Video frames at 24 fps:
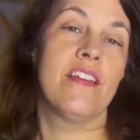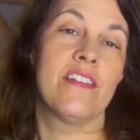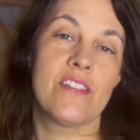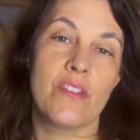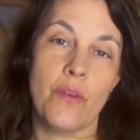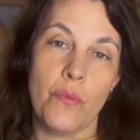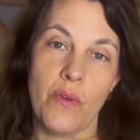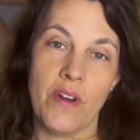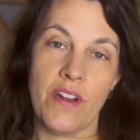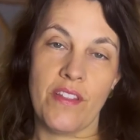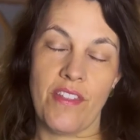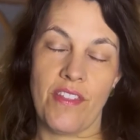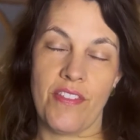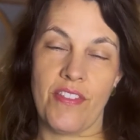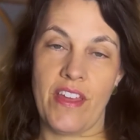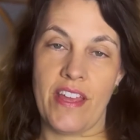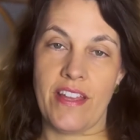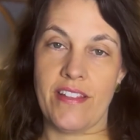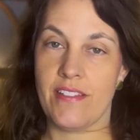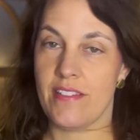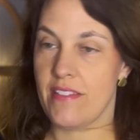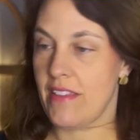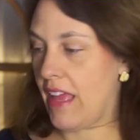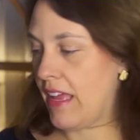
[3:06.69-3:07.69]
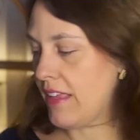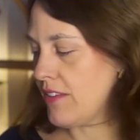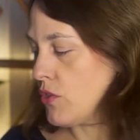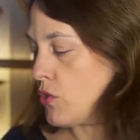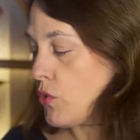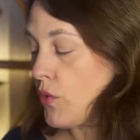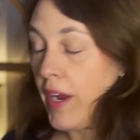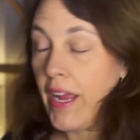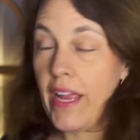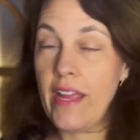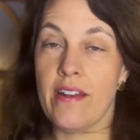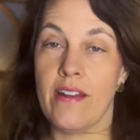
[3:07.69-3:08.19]
So one of the things that's
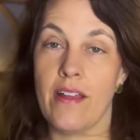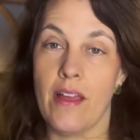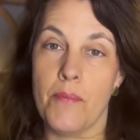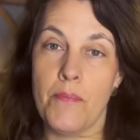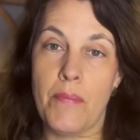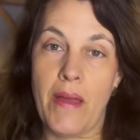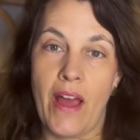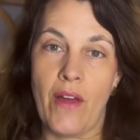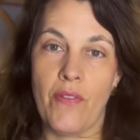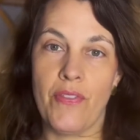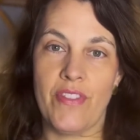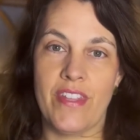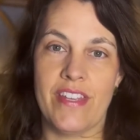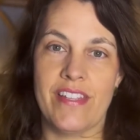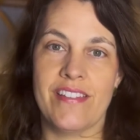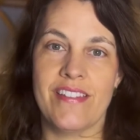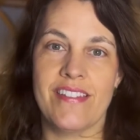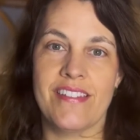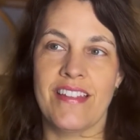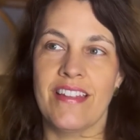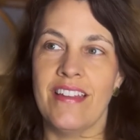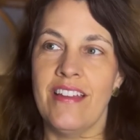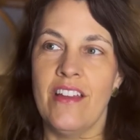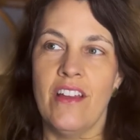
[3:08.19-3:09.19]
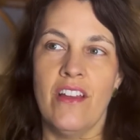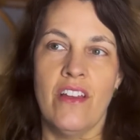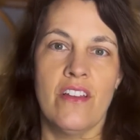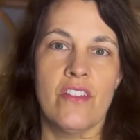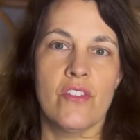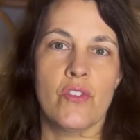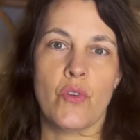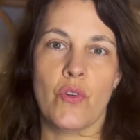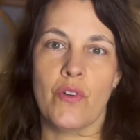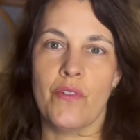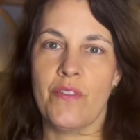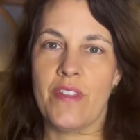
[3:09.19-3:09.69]
great about this
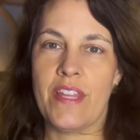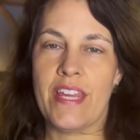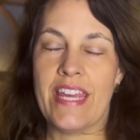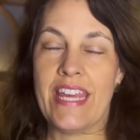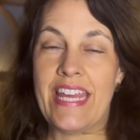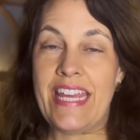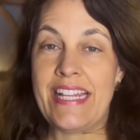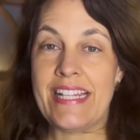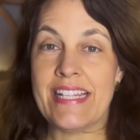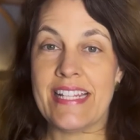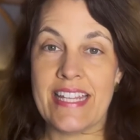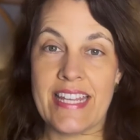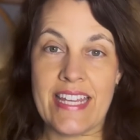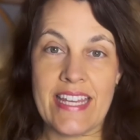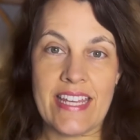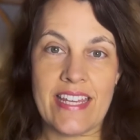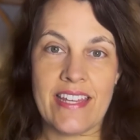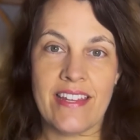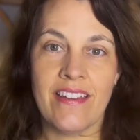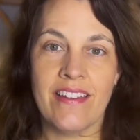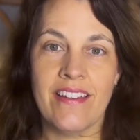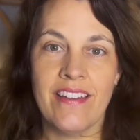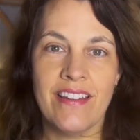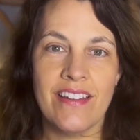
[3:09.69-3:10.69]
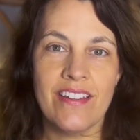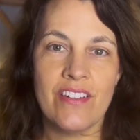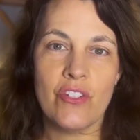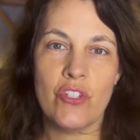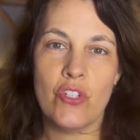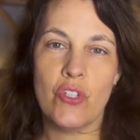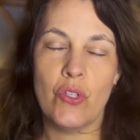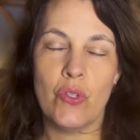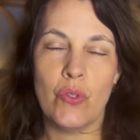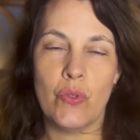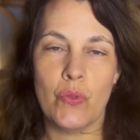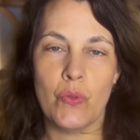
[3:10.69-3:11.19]
sort of easy
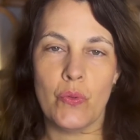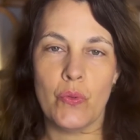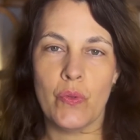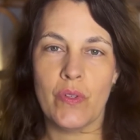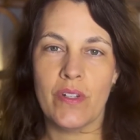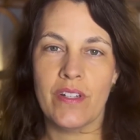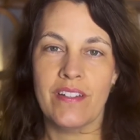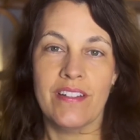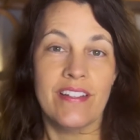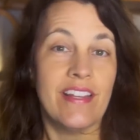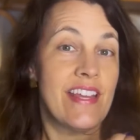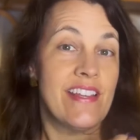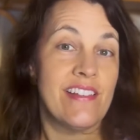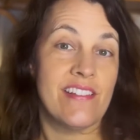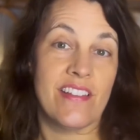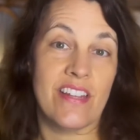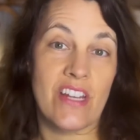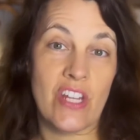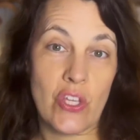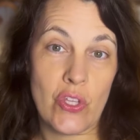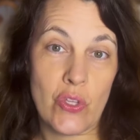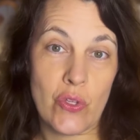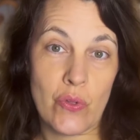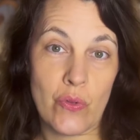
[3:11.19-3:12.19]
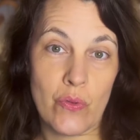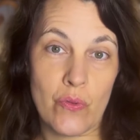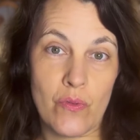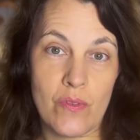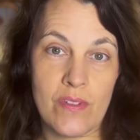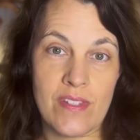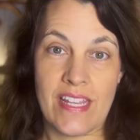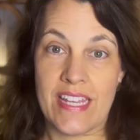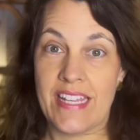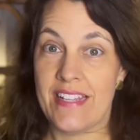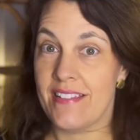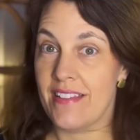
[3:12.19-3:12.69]
to
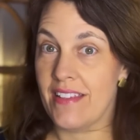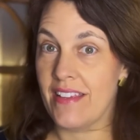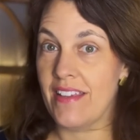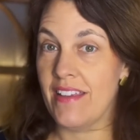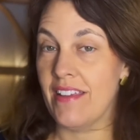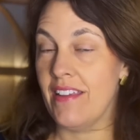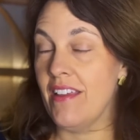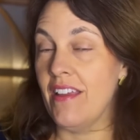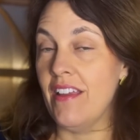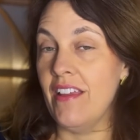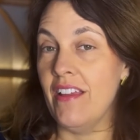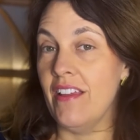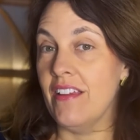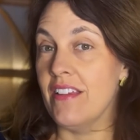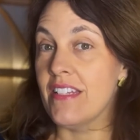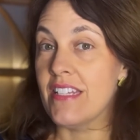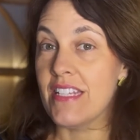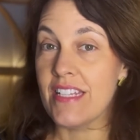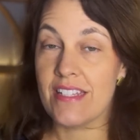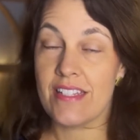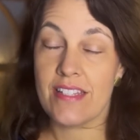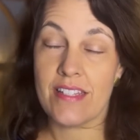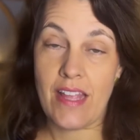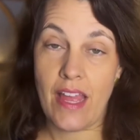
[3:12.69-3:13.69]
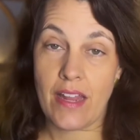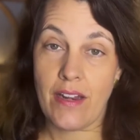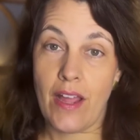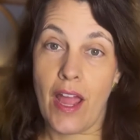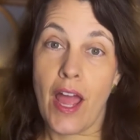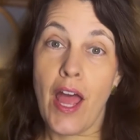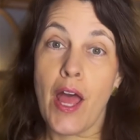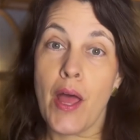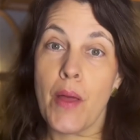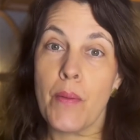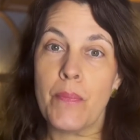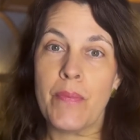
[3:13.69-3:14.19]
use, easy to set
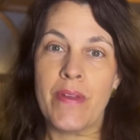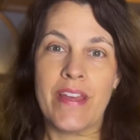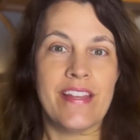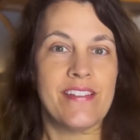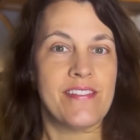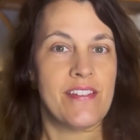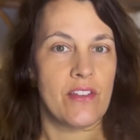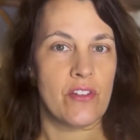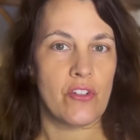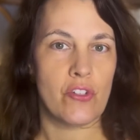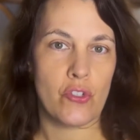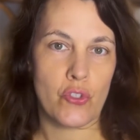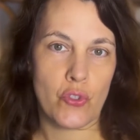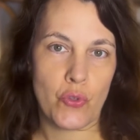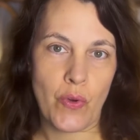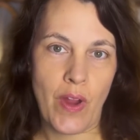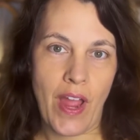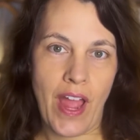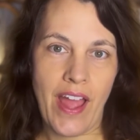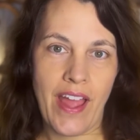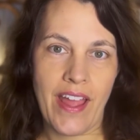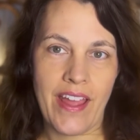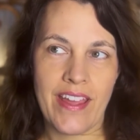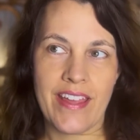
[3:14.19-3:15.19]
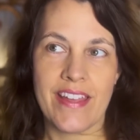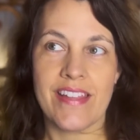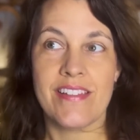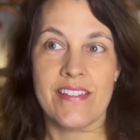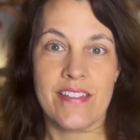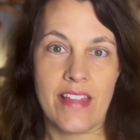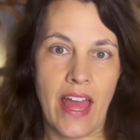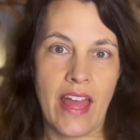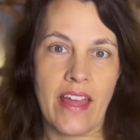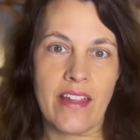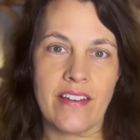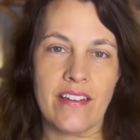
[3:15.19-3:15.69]
up, easy to try, is
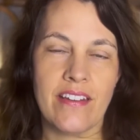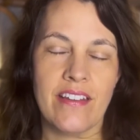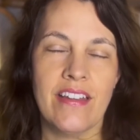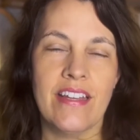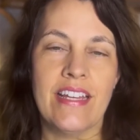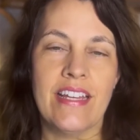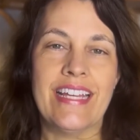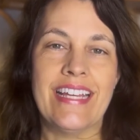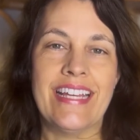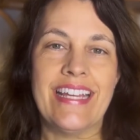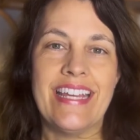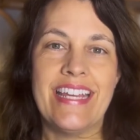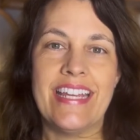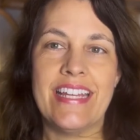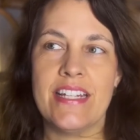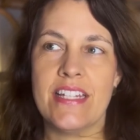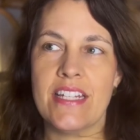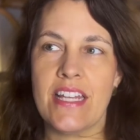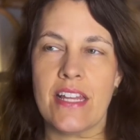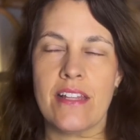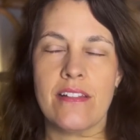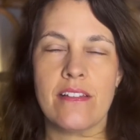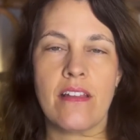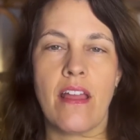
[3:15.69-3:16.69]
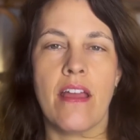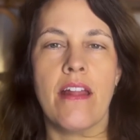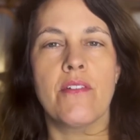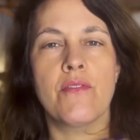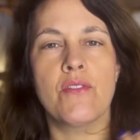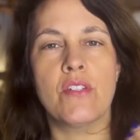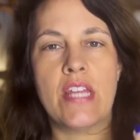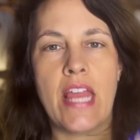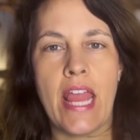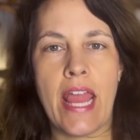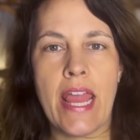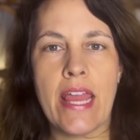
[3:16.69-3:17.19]
that it does kind of
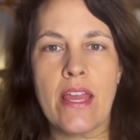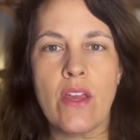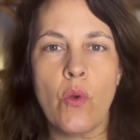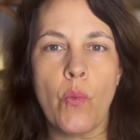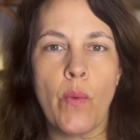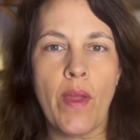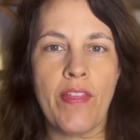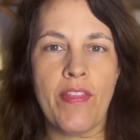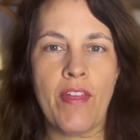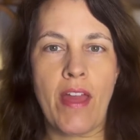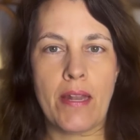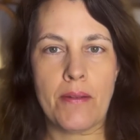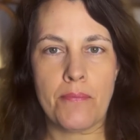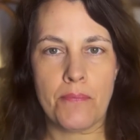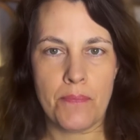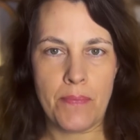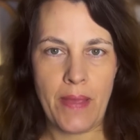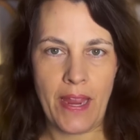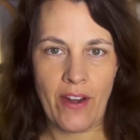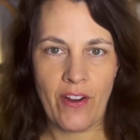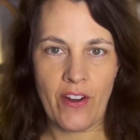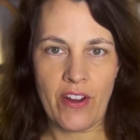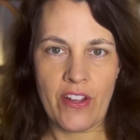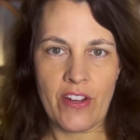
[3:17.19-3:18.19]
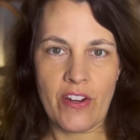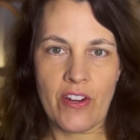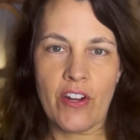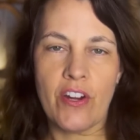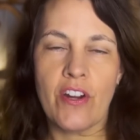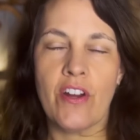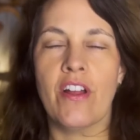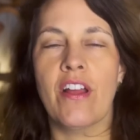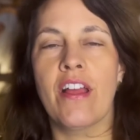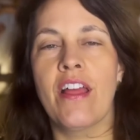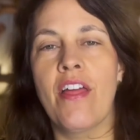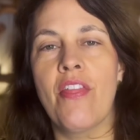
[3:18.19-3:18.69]
take away that
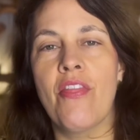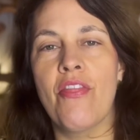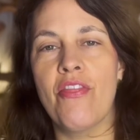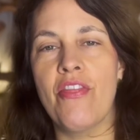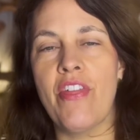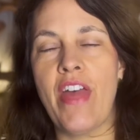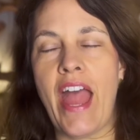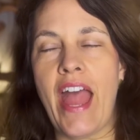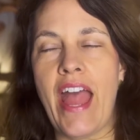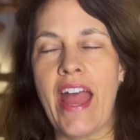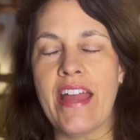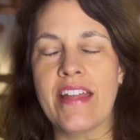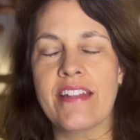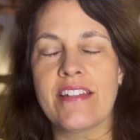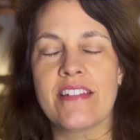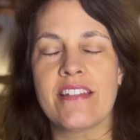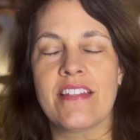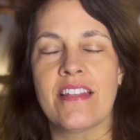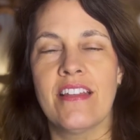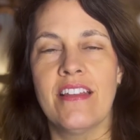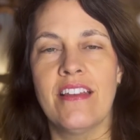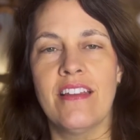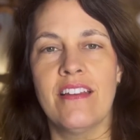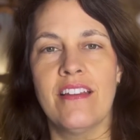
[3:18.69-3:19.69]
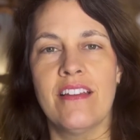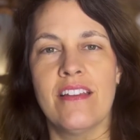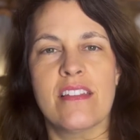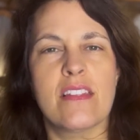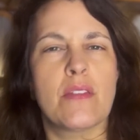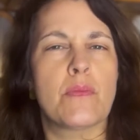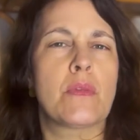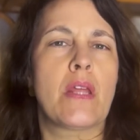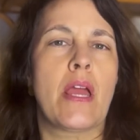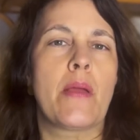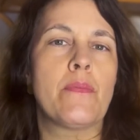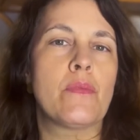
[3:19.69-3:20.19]
barrier that
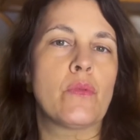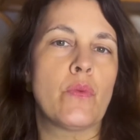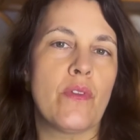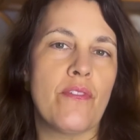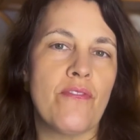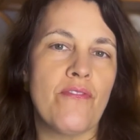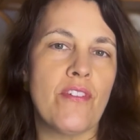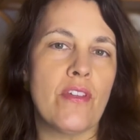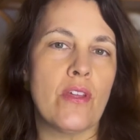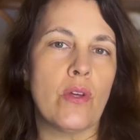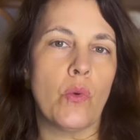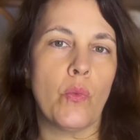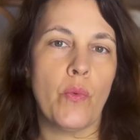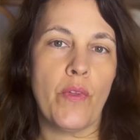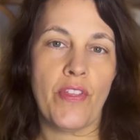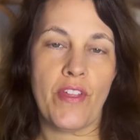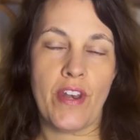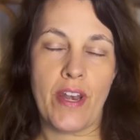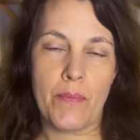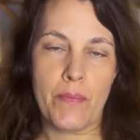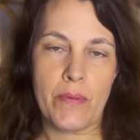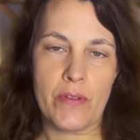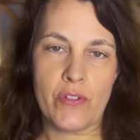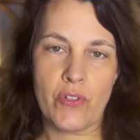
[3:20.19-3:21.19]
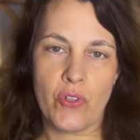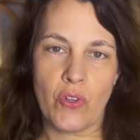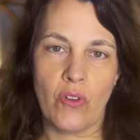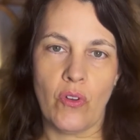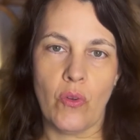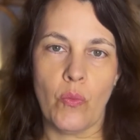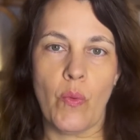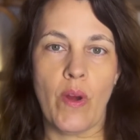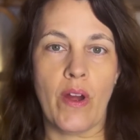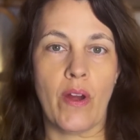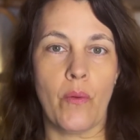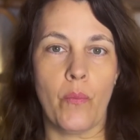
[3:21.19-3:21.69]
sometimes we feel with an
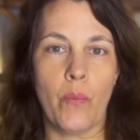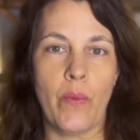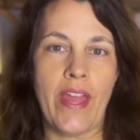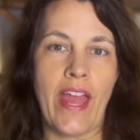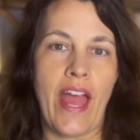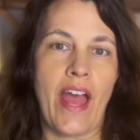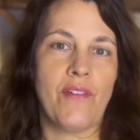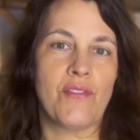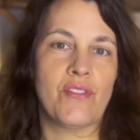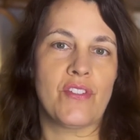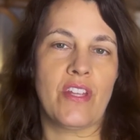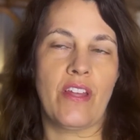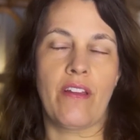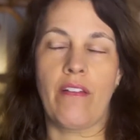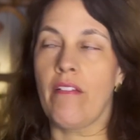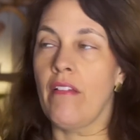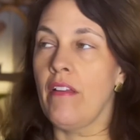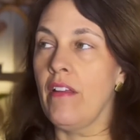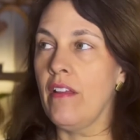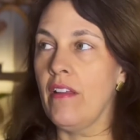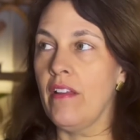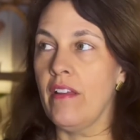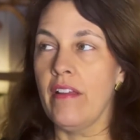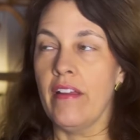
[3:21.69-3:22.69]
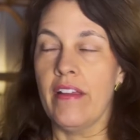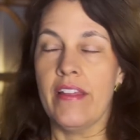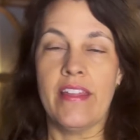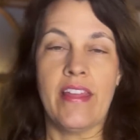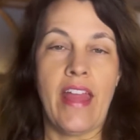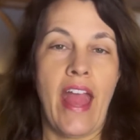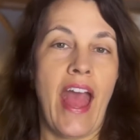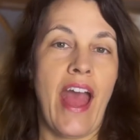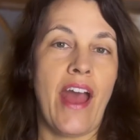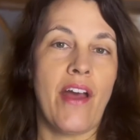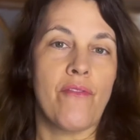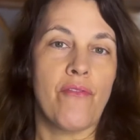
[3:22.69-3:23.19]
epidural, where we have to
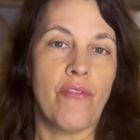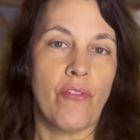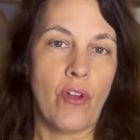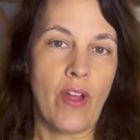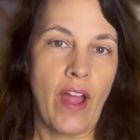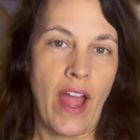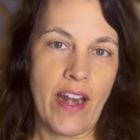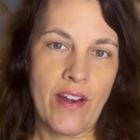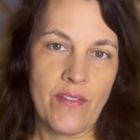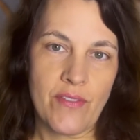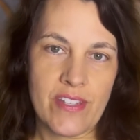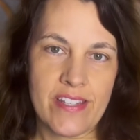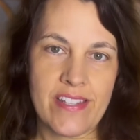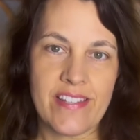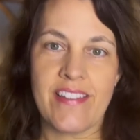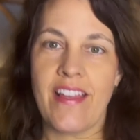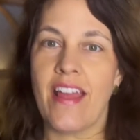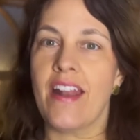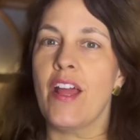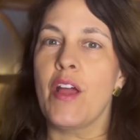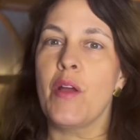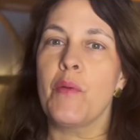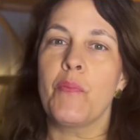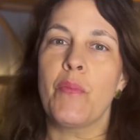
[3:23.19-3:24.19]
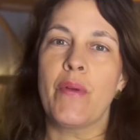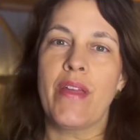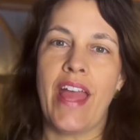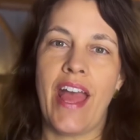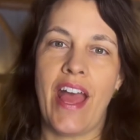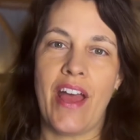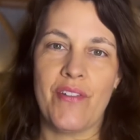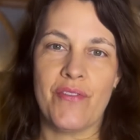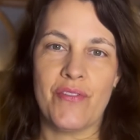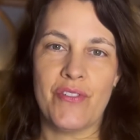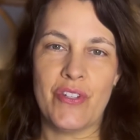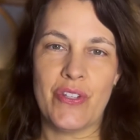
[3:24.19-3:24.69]
have kind of a setup, we
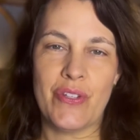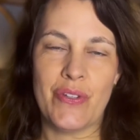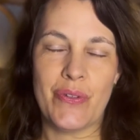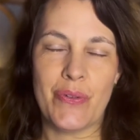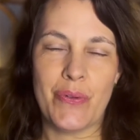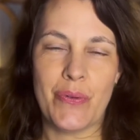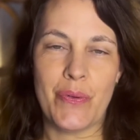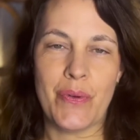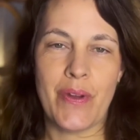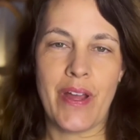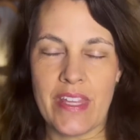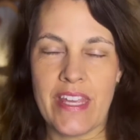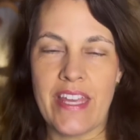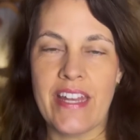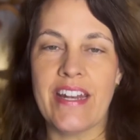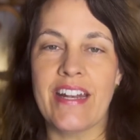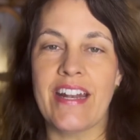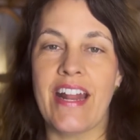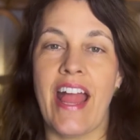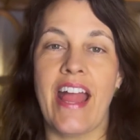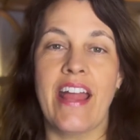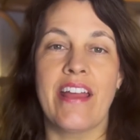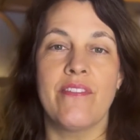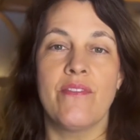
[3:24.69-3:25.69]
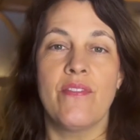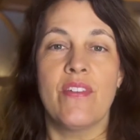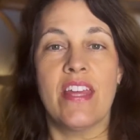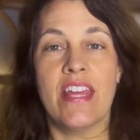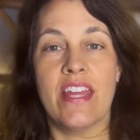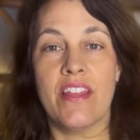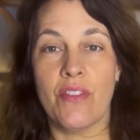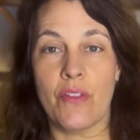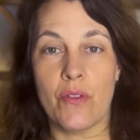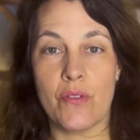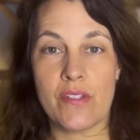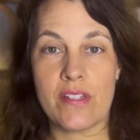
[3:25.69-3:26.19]
have to get an
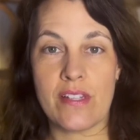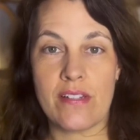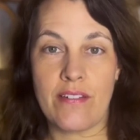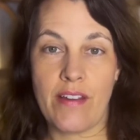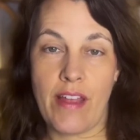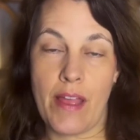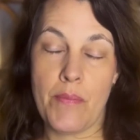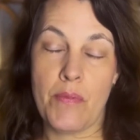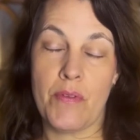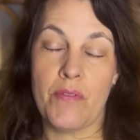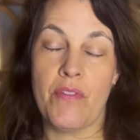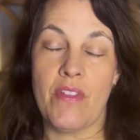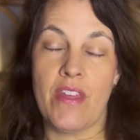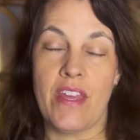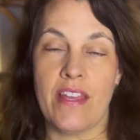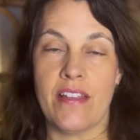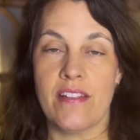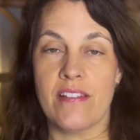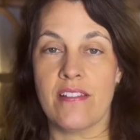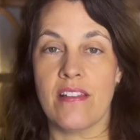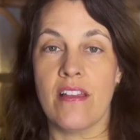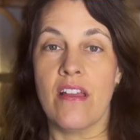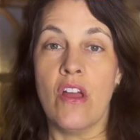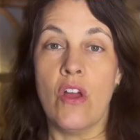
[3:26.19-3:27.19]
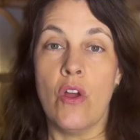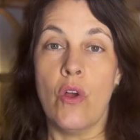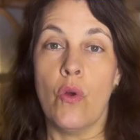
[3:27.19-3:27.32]
IV and those type of things.